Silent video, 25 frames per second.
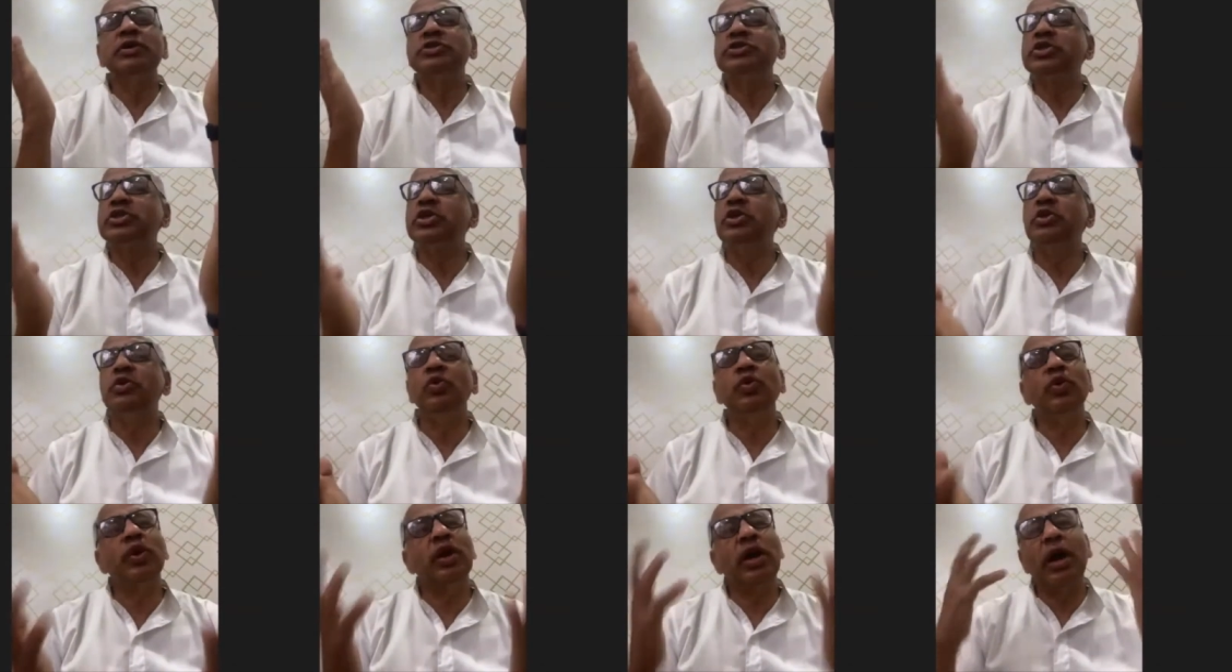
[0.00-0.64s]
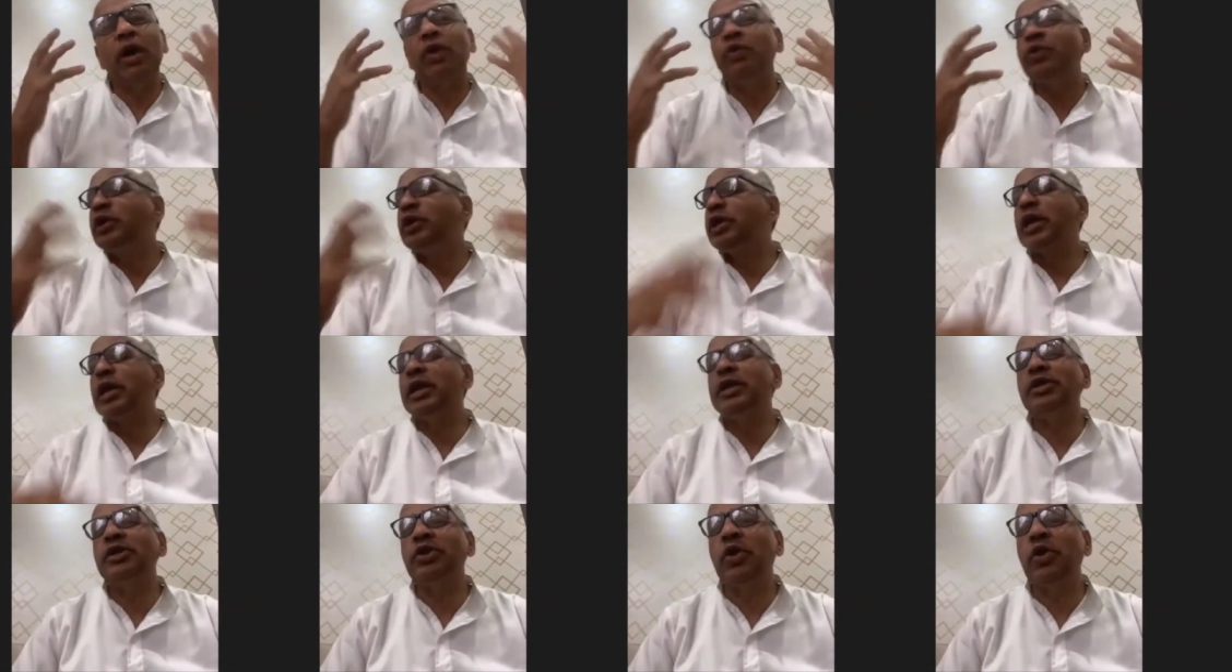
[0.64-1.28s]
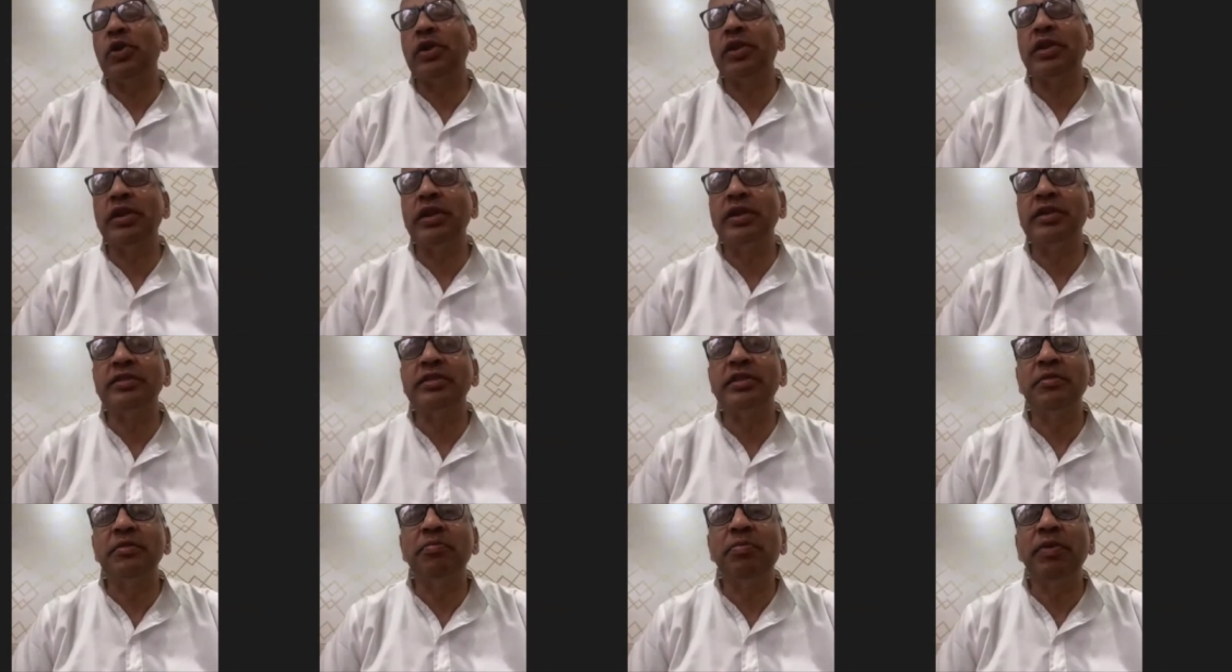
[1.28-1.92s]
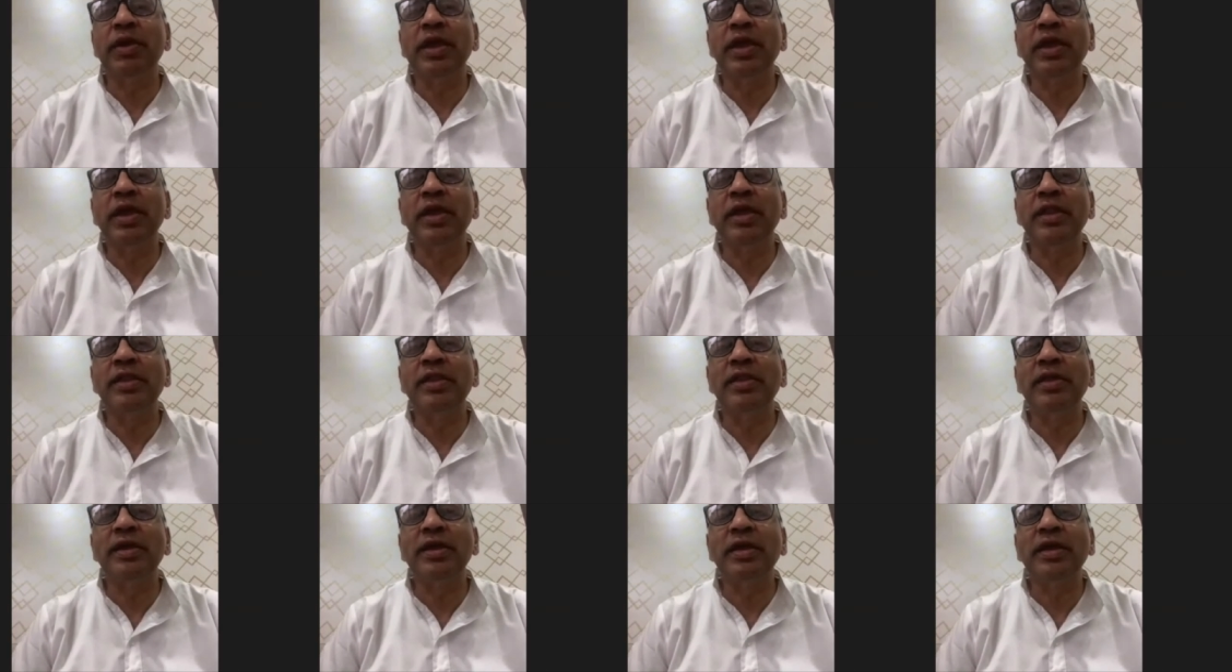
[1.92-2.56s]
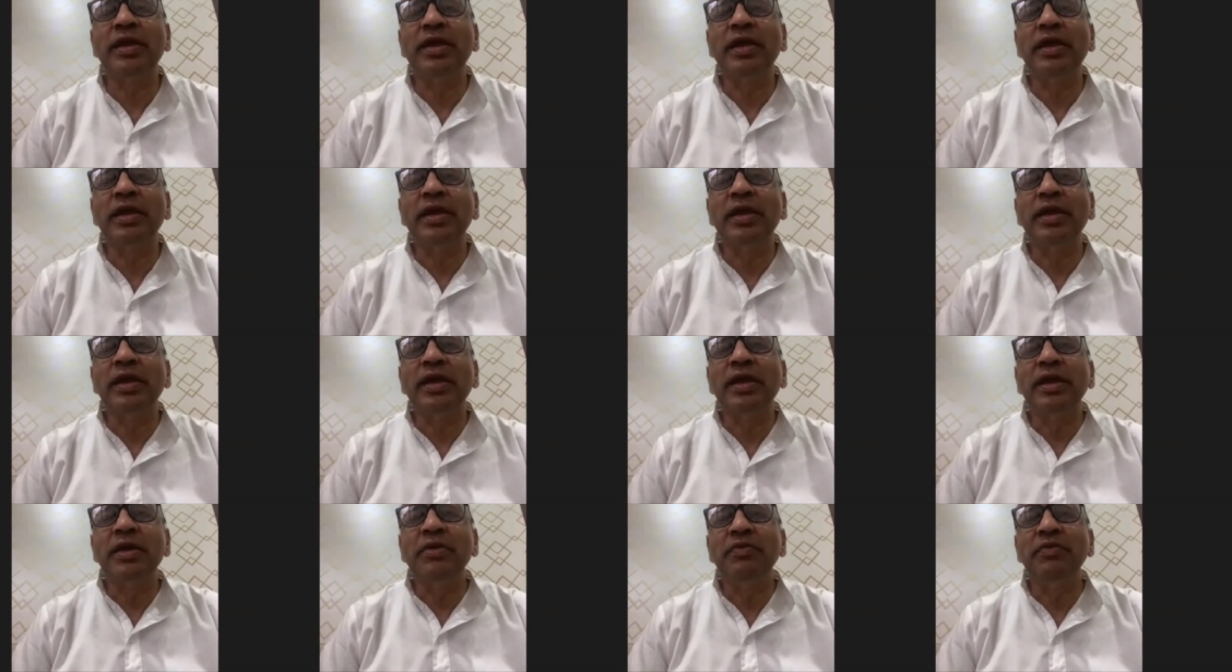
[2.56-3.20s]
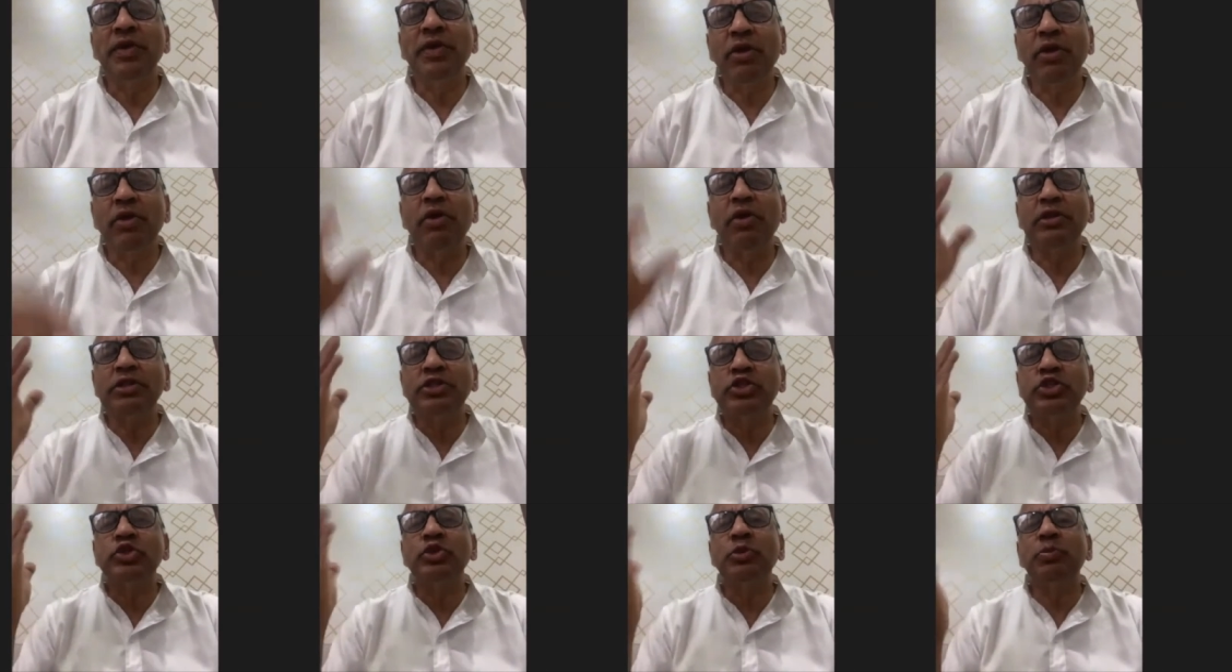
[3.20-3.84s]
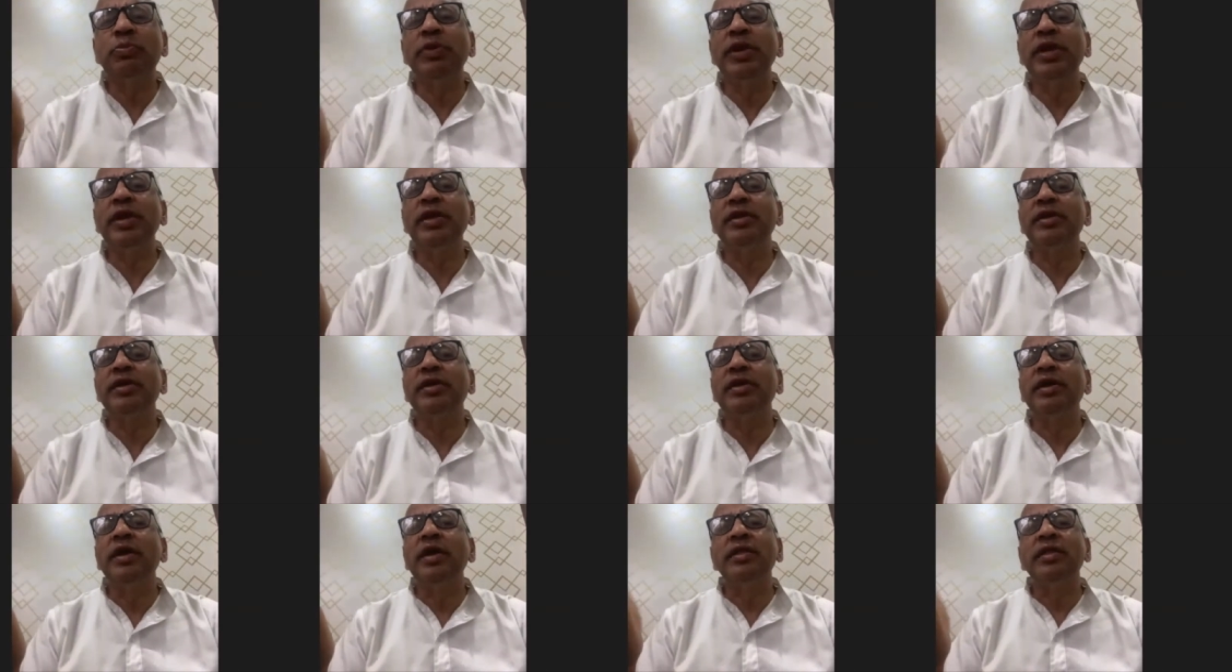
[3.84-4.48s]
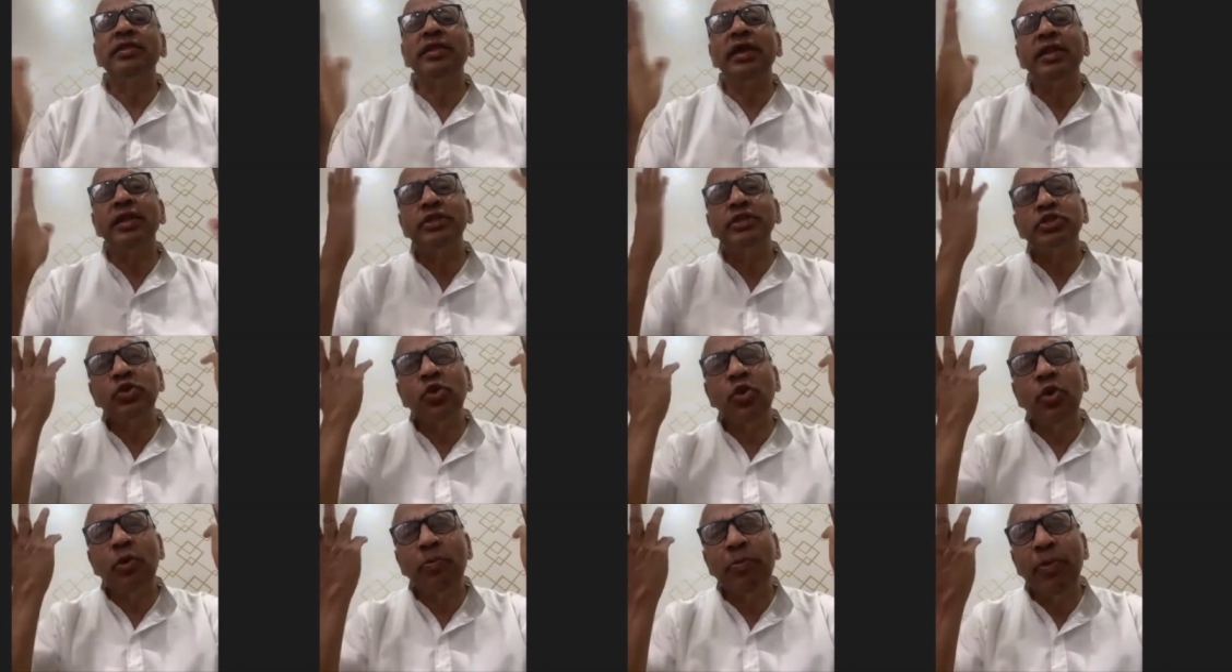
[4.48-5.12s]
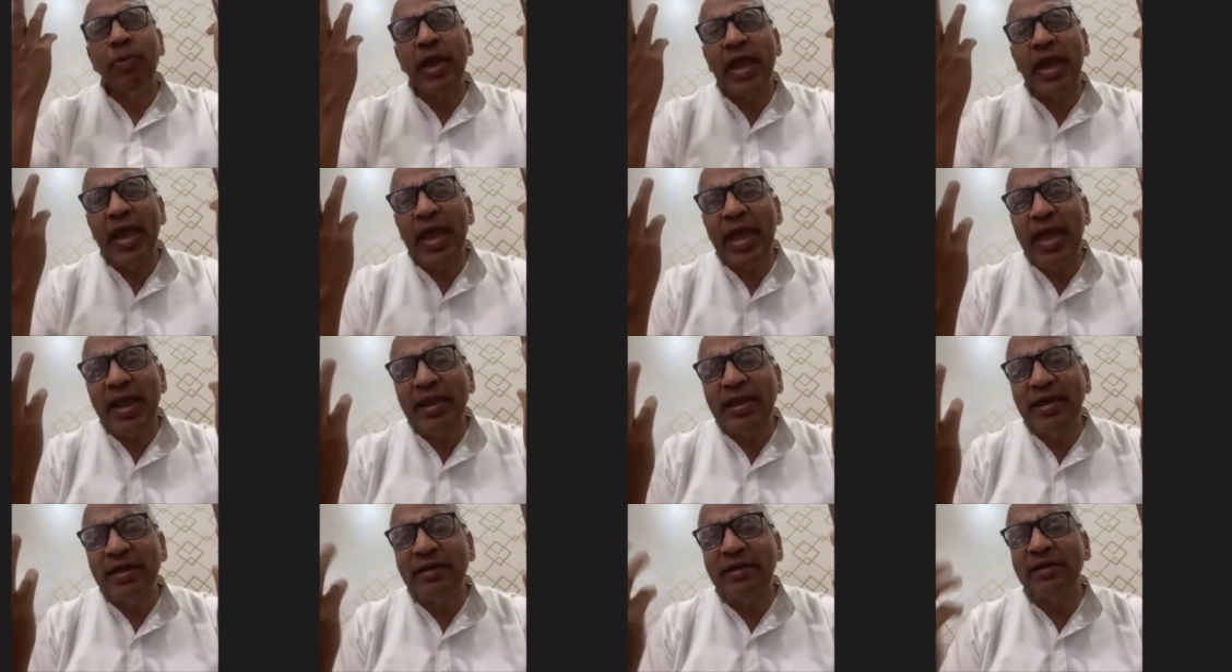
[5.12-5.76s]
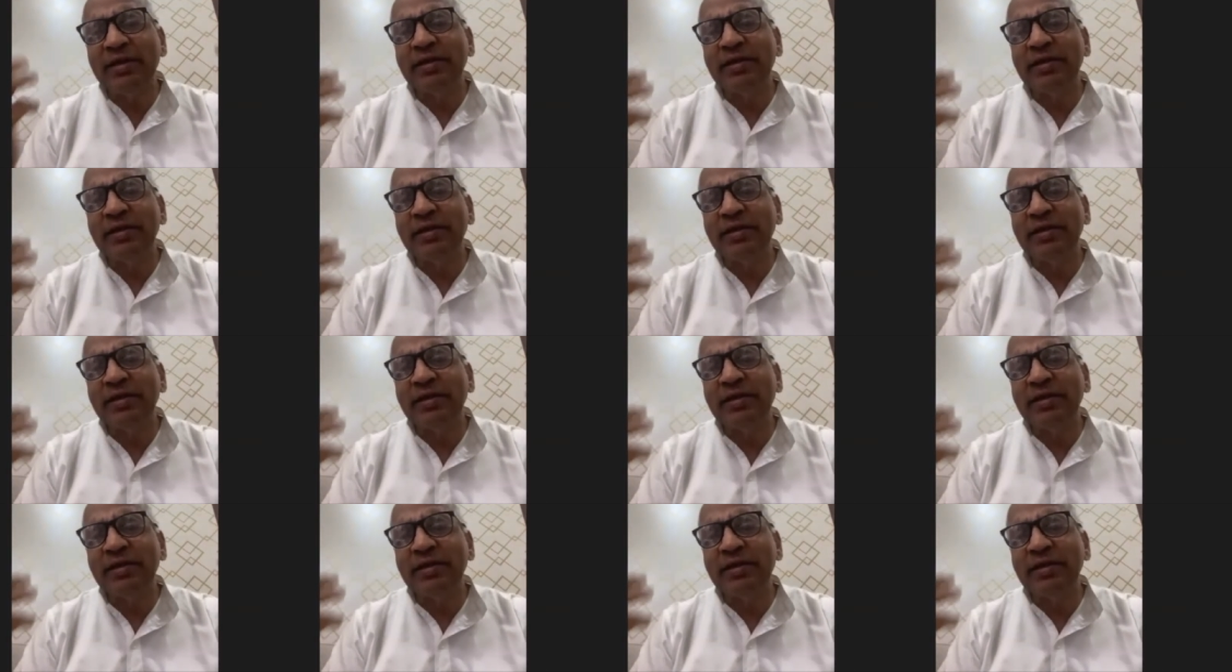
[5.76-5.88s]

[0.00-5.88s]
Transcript: see, look how he can tolerate the pain. We are all stupid. There is no pain.